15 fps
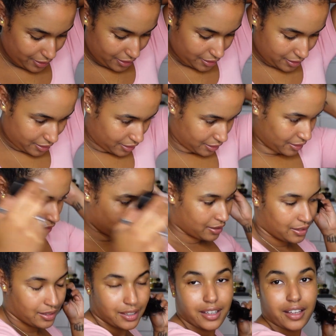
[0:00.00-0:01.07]
this?
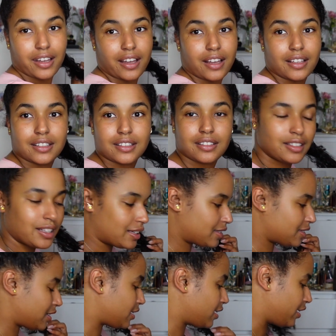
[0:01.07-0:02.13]
Okay, so
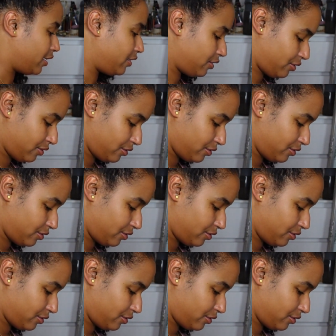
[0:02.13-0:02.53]
that's enough.